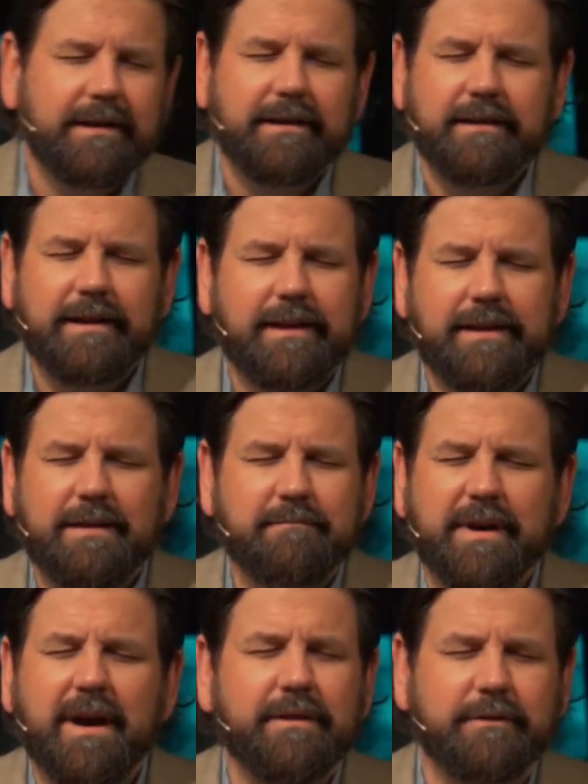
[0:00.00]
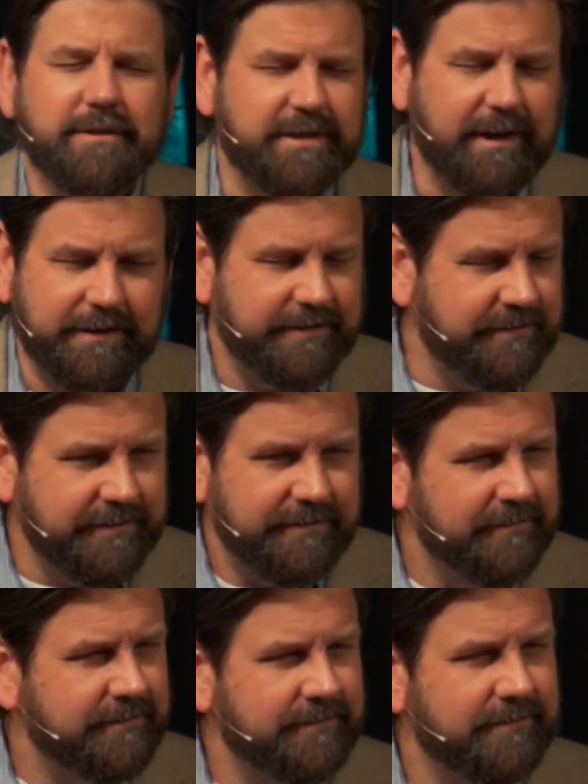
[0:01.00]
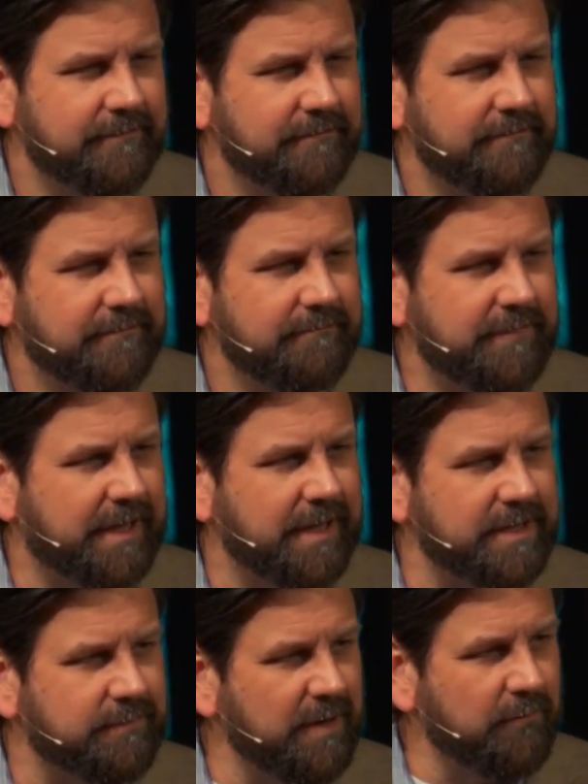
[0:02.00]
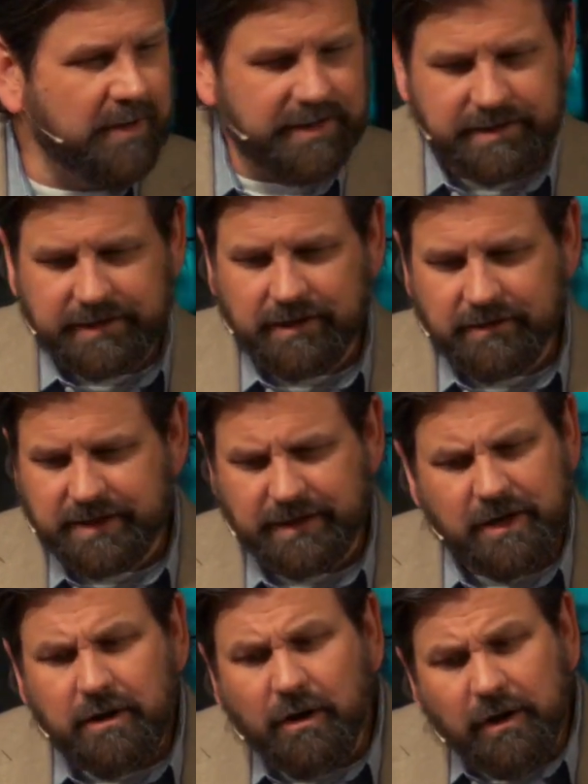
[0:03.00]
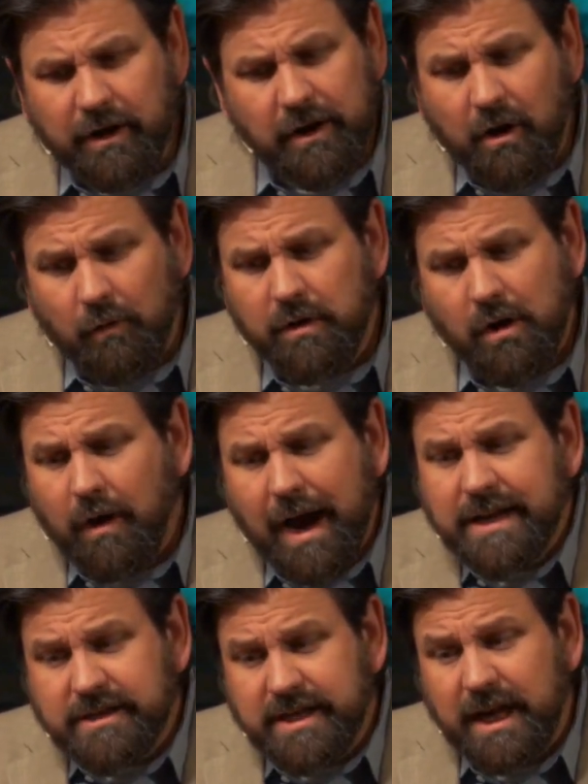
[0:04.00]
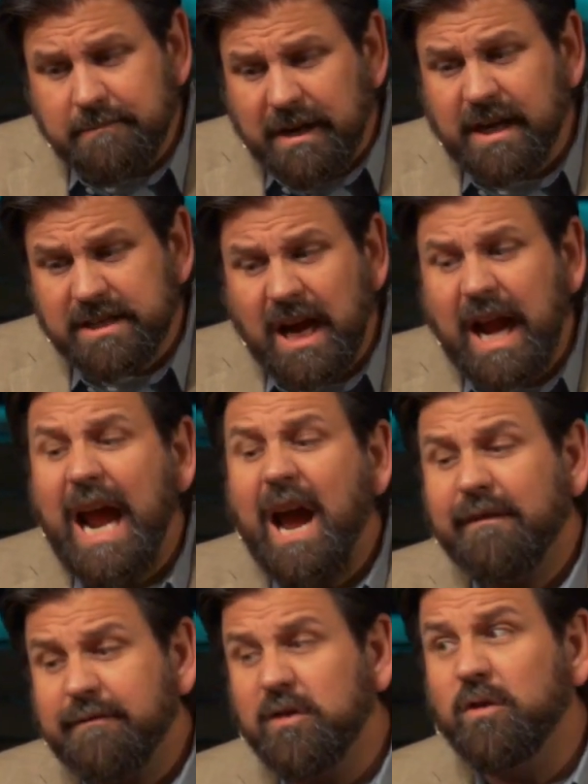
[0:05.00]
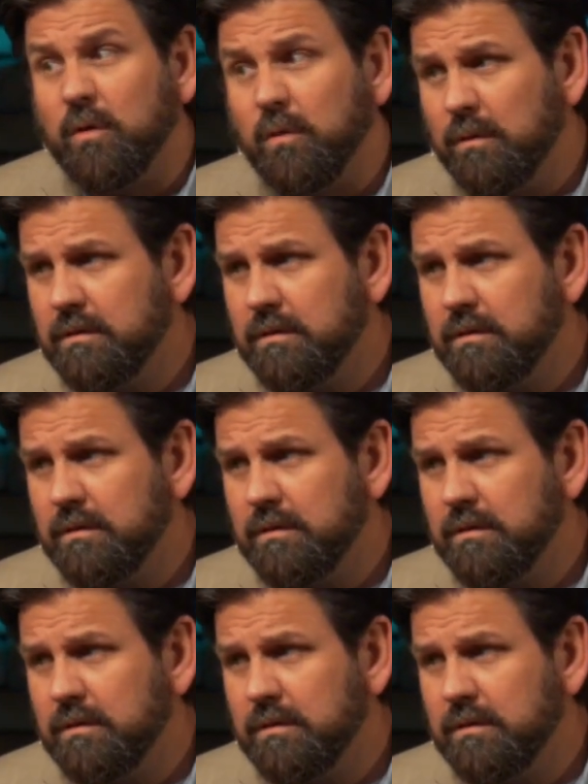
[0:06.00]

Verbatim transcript: that, that bothers us because we want to sit there and say, no, no, no, no, no, no, I sin because I have to.